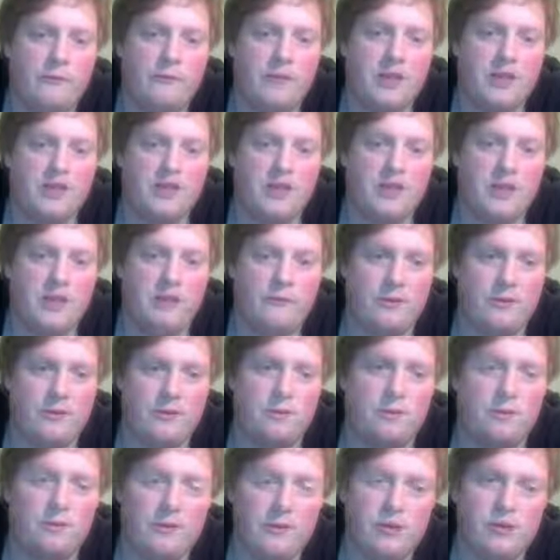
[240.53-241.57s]
fianchettoing your
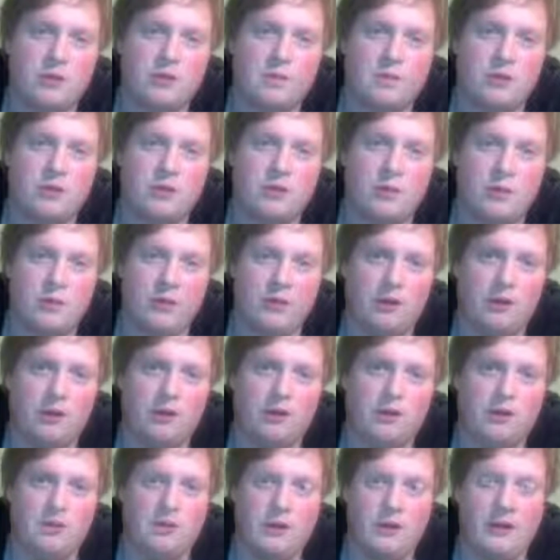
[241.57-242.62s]
bishops early
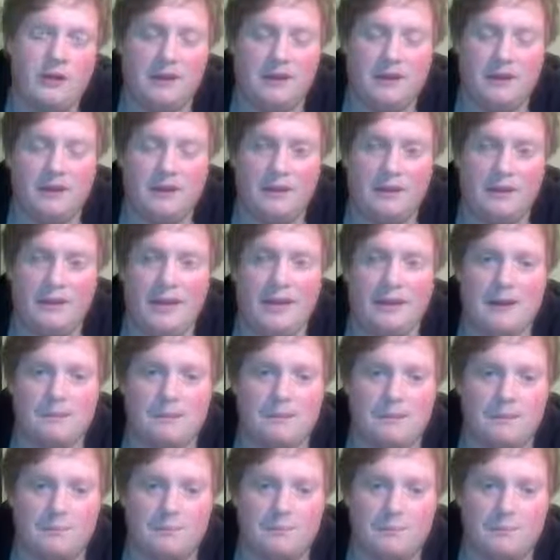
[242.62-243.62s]
on in the game.